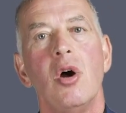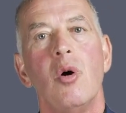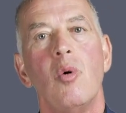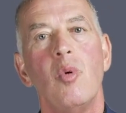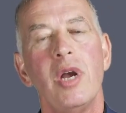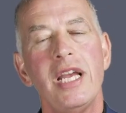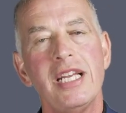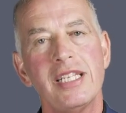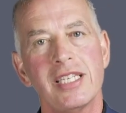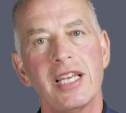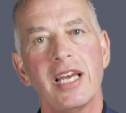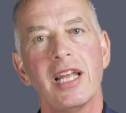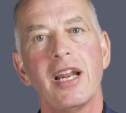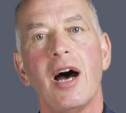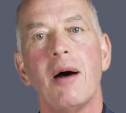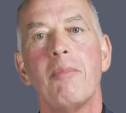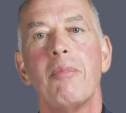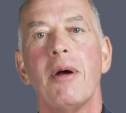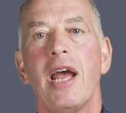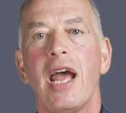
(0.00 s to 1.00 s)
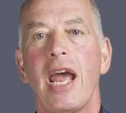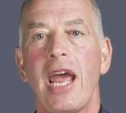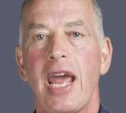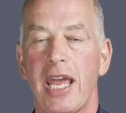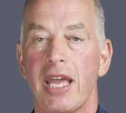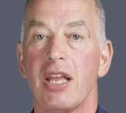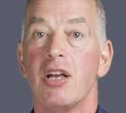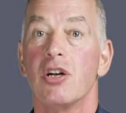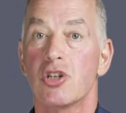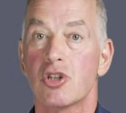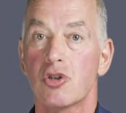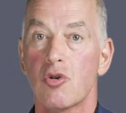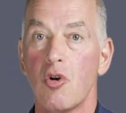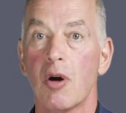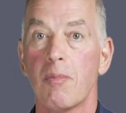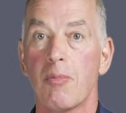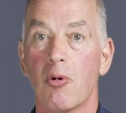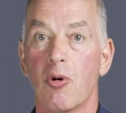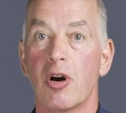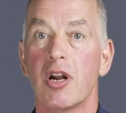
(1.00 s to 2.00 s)
we set up a
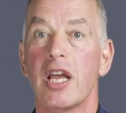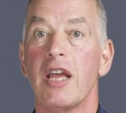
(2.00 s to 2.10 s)
scoreboard,